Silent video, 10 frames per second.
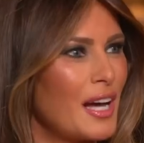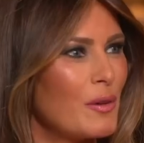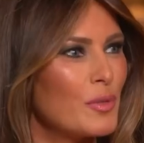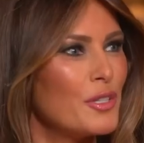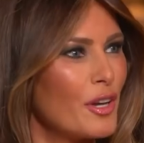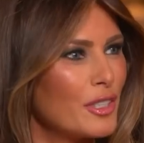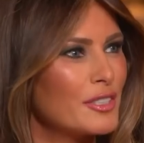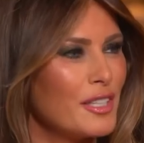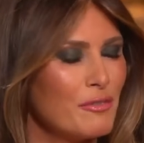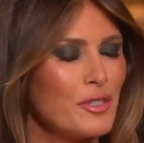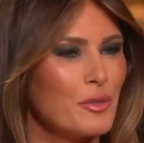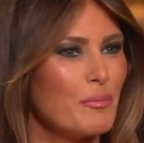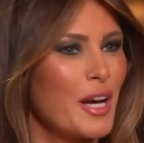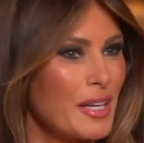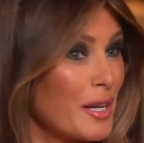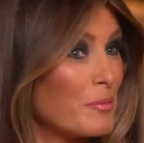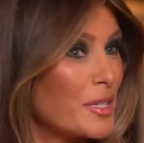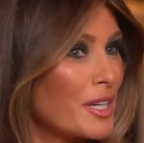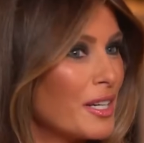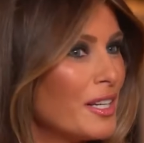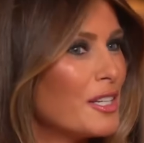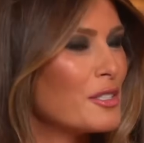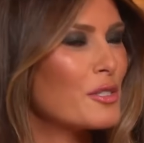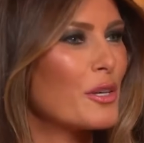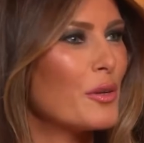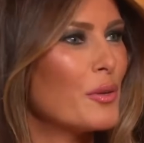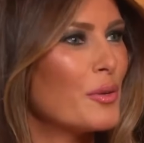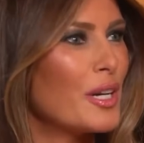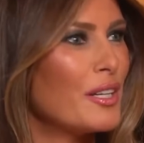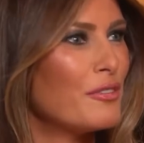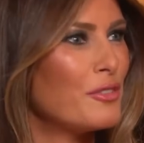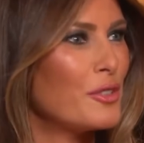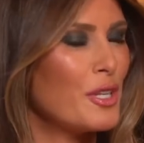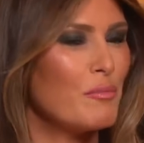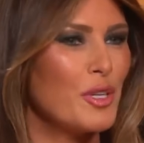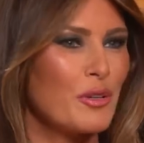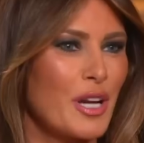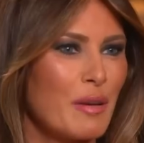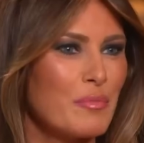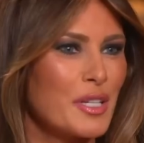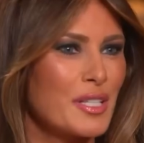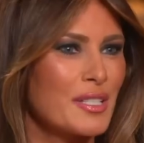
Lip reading: politics. Their story was far from over, but the